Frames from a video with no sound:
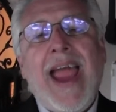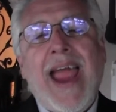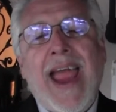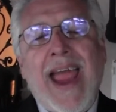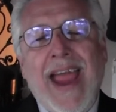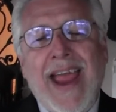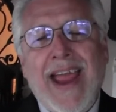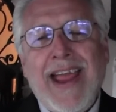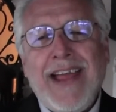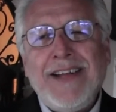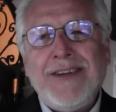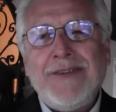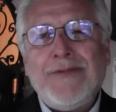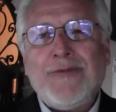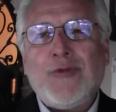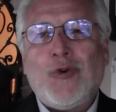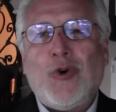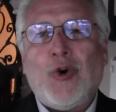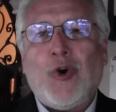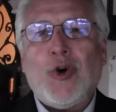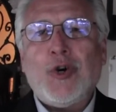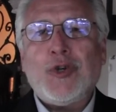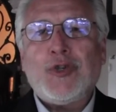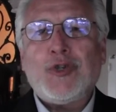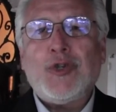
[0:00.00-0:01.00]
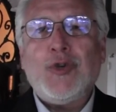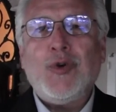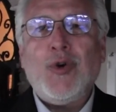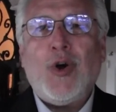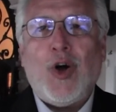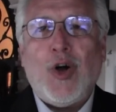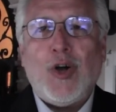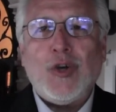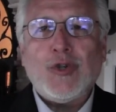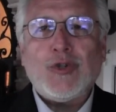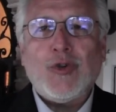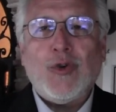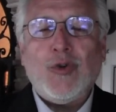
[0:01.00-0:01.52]
And of course, to
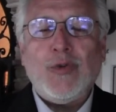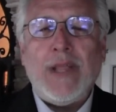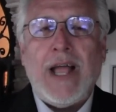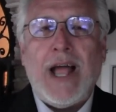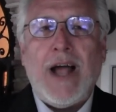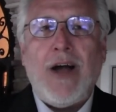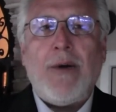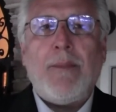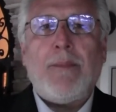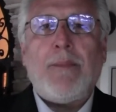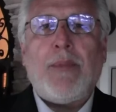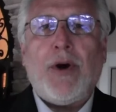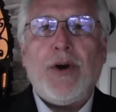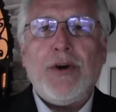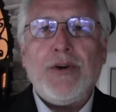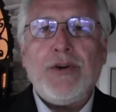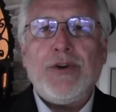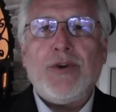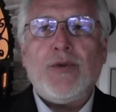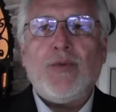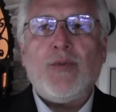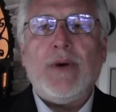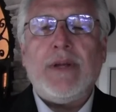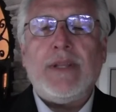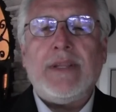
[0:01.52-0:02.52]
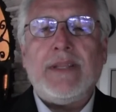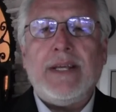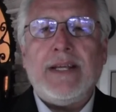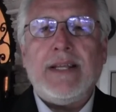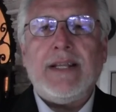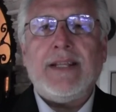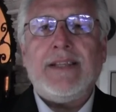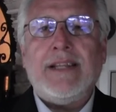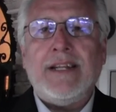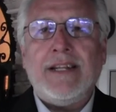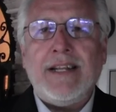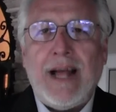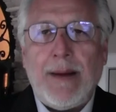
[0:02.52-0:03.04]
also now partner with
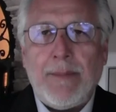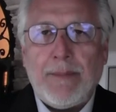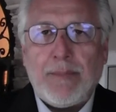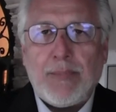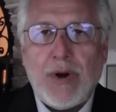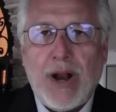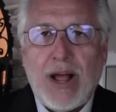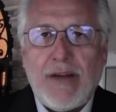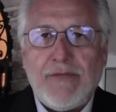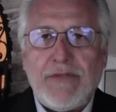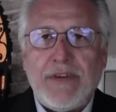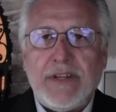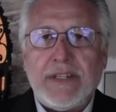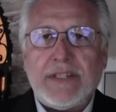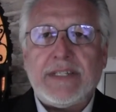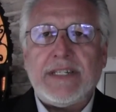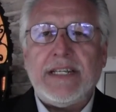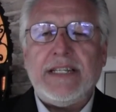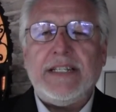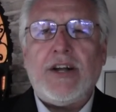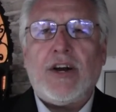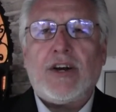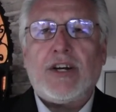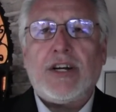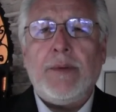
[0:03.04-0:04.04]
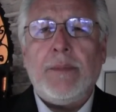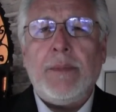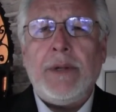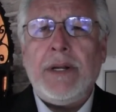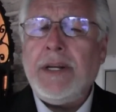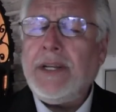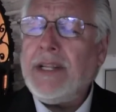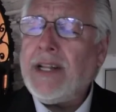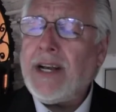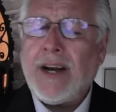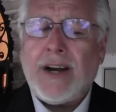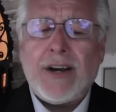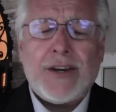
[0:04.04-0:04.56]
the nonprofits in our
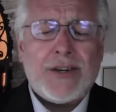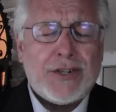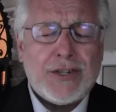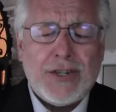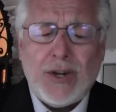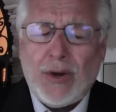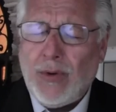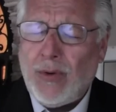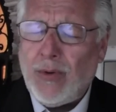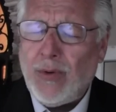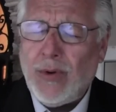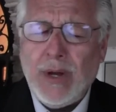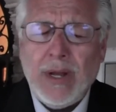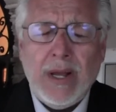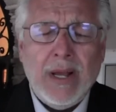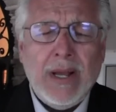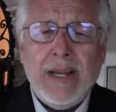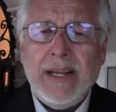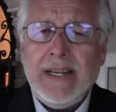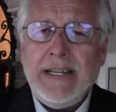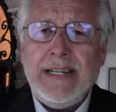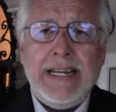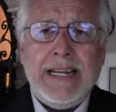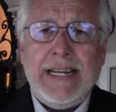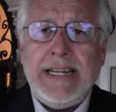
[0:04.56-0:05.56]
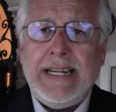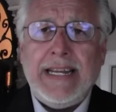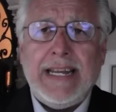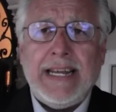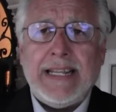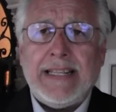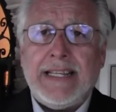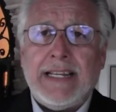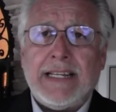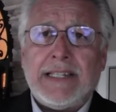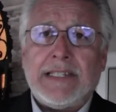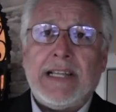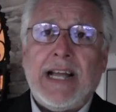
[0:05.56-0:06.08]
community that are so needy
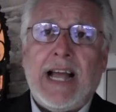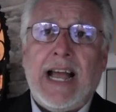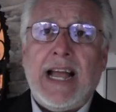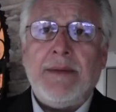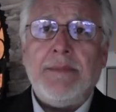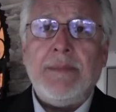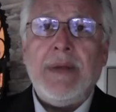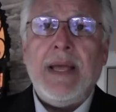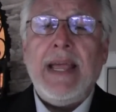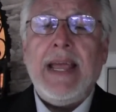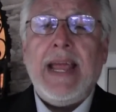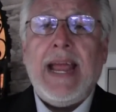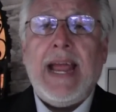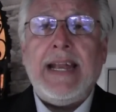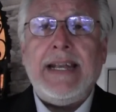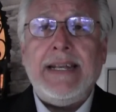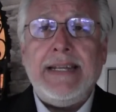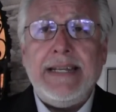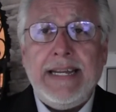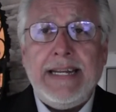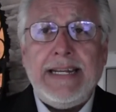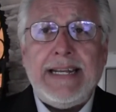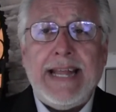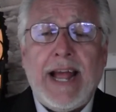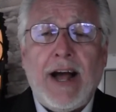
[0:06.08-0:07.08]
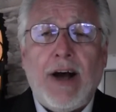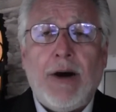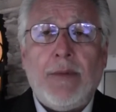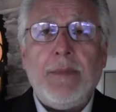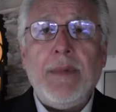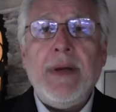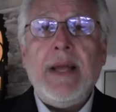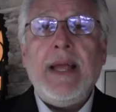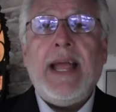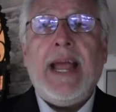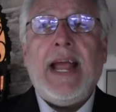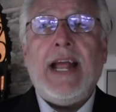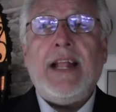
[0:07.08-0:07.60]
at this time and need help,
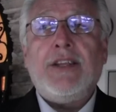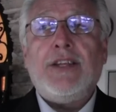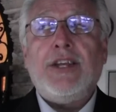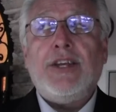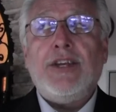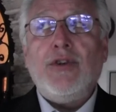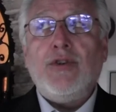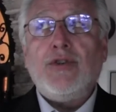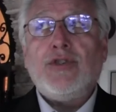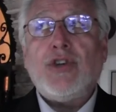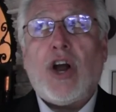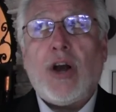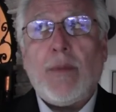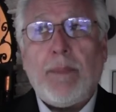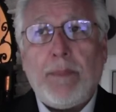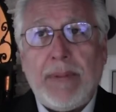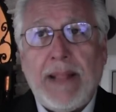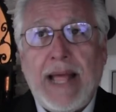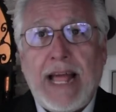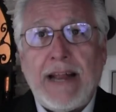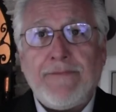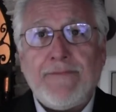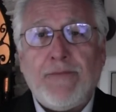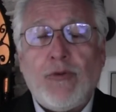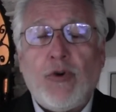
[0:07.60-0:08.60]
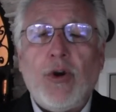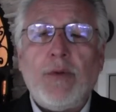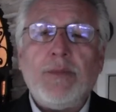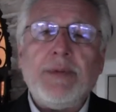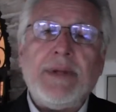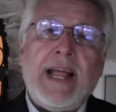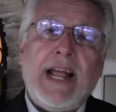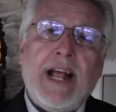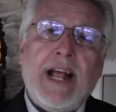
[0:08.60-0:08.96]
and to use our platform to